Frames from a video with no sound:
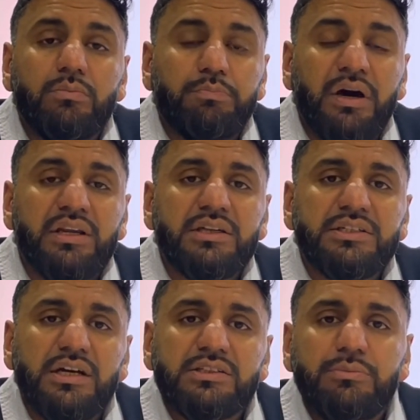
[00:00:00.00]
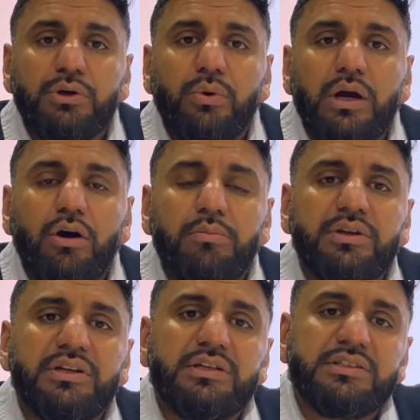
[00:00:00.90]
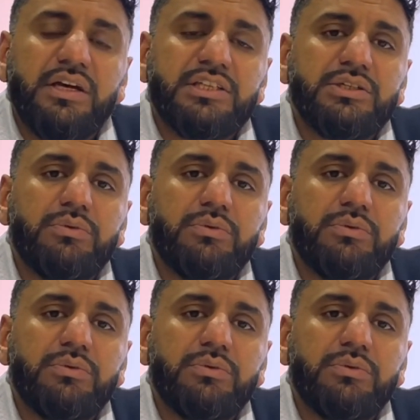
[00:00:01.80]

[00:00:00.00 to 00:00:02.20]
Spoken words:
Panic attacks can be quite common in anxiety,